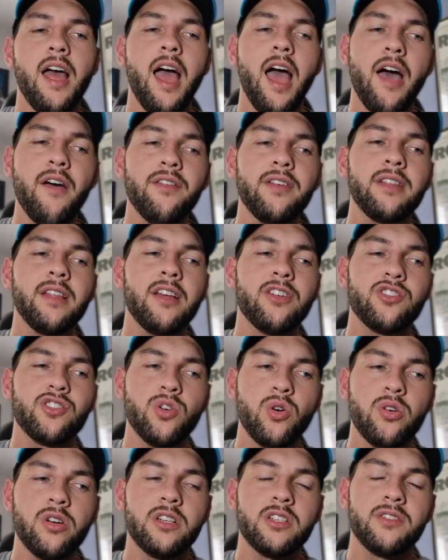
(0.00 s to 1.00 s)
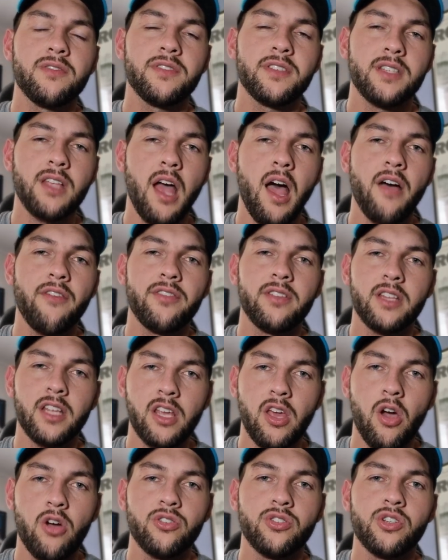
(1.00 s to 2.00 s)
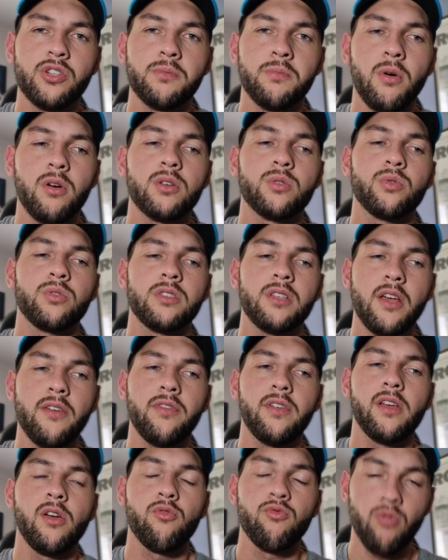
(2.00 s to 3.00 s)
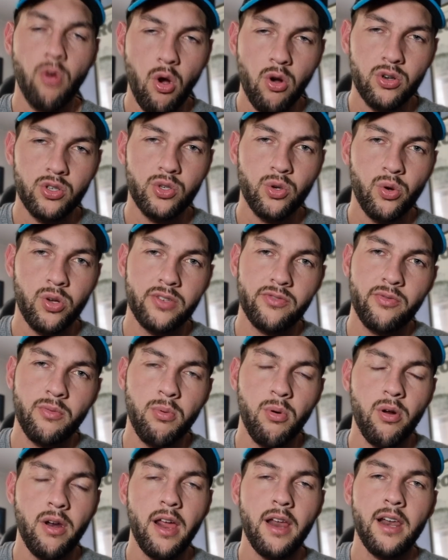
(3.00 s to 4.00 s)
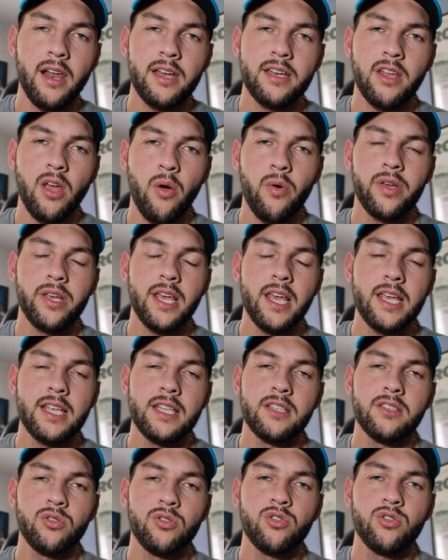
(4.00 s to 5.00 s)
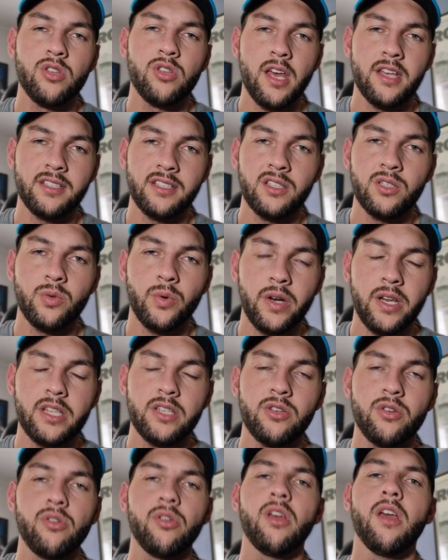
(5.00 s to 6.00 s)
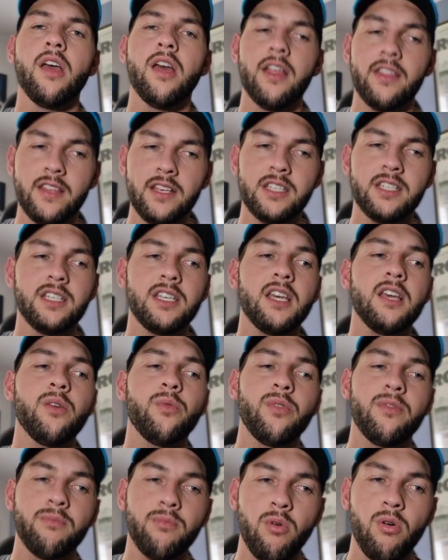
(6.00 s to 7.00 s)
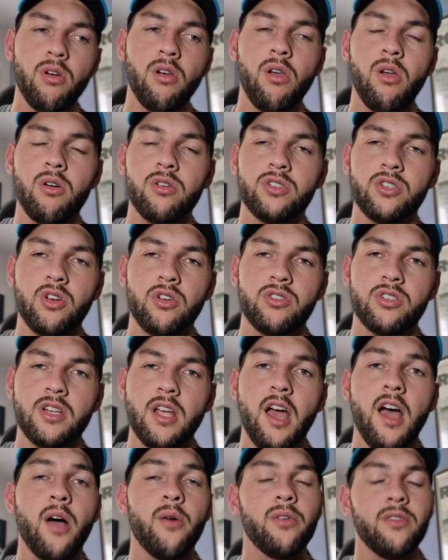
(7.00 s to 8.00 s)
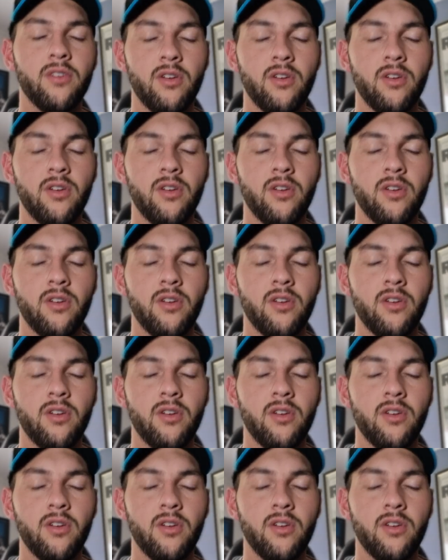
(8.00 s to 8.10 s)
Having that shortage of staff in the coach's box was definitely a wrong choice for Port Adelaide going into 2022. This year, we've brought along Josh Carr. We've